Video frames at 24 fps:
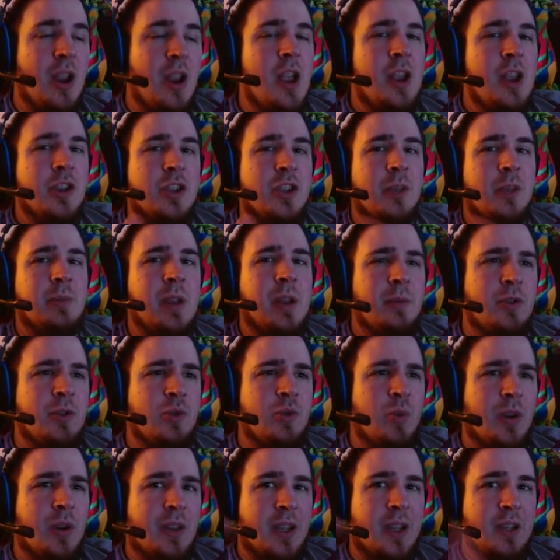Sometimes you
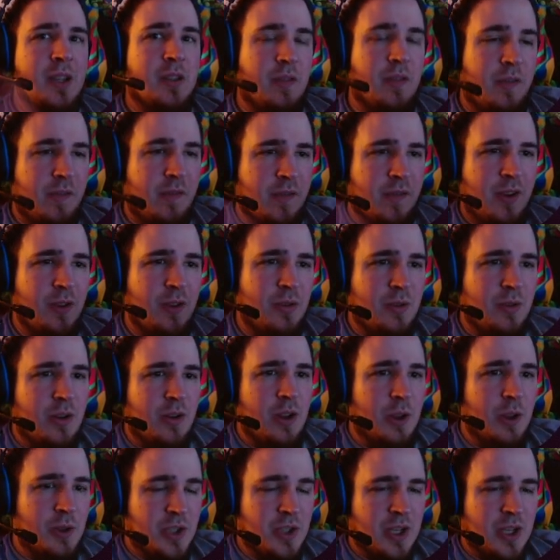want things to feel
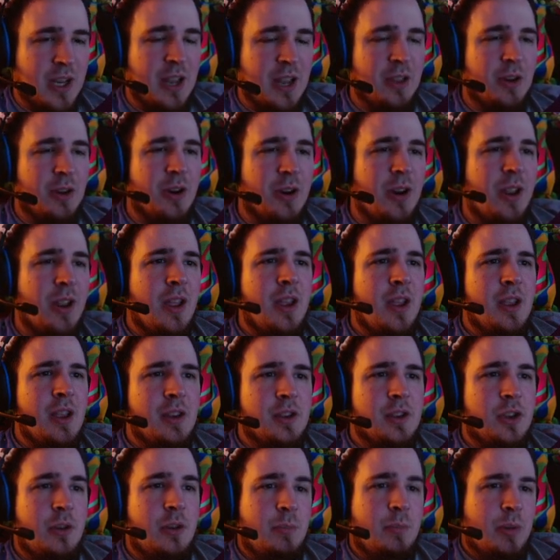close together, so
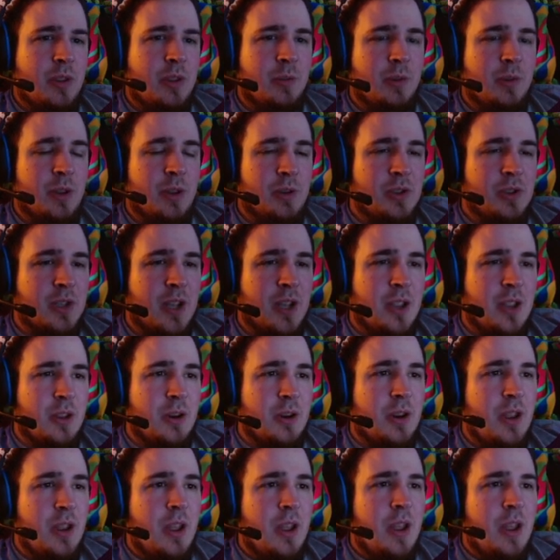you put them close together.